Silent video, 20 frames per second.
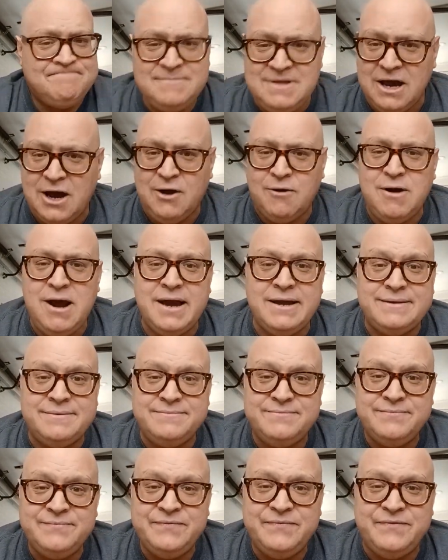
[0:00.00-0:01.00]
All right,
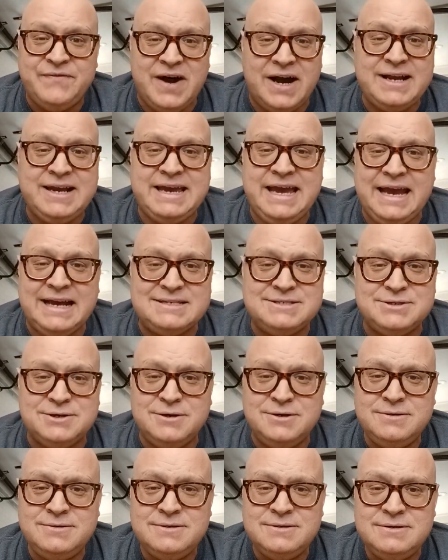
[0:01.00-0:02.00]
fuck
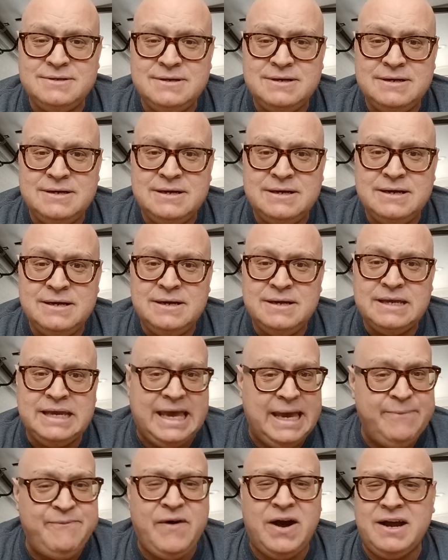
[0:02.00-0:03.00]
cancer.
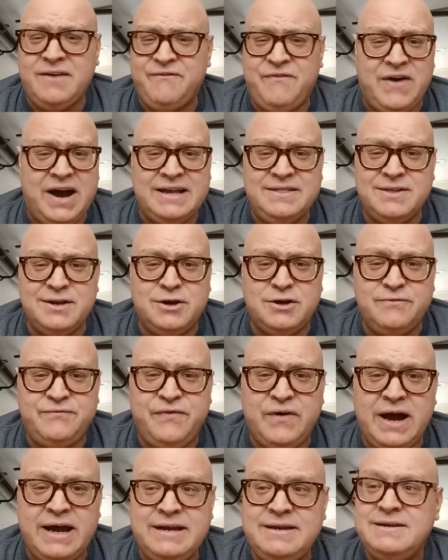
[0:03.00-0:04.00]
Keep fighting the good
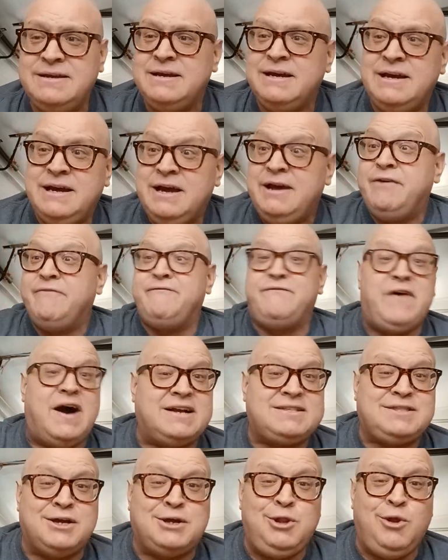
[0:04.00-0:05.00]
fight.
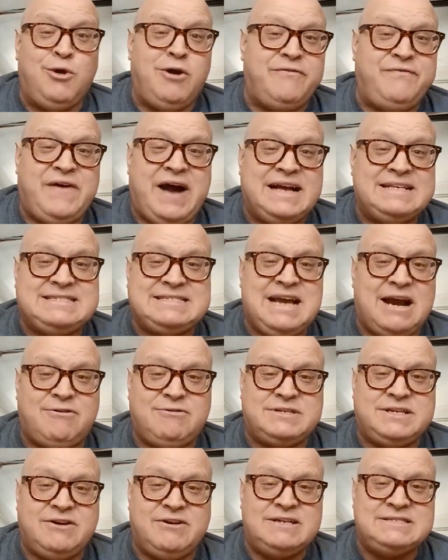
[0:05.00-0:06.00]
Fuck the glorified
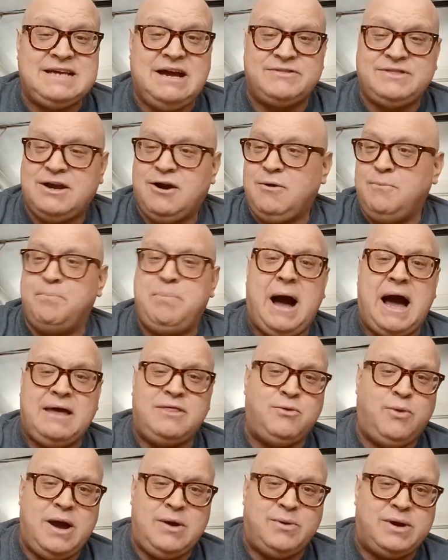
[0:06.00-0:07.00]
secretaries out there. By
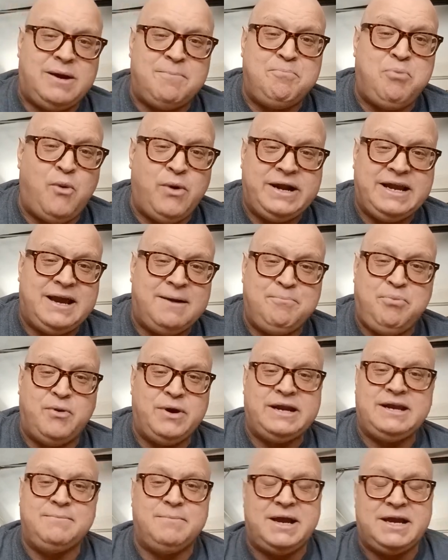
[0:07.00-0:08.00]
the way, when I'm pointing
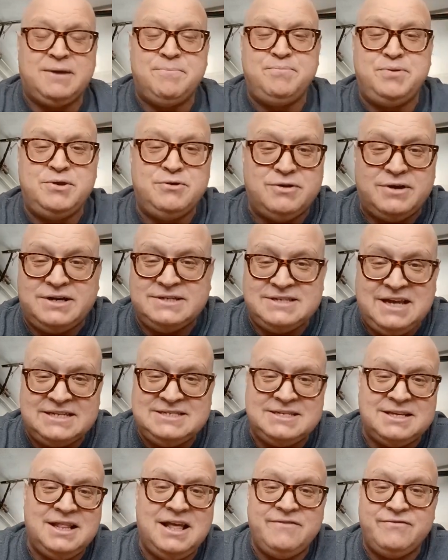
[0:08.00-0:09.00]
at my computer because I
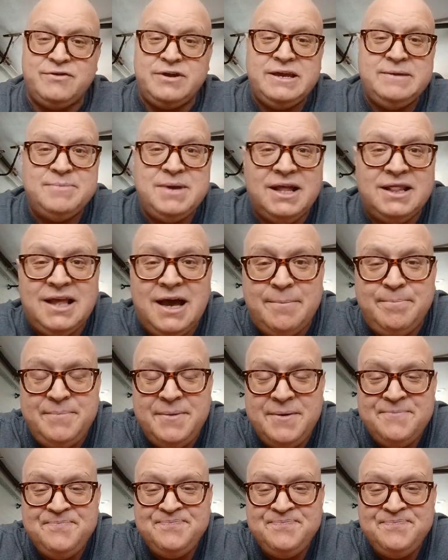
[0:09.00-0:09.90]
still have her email up.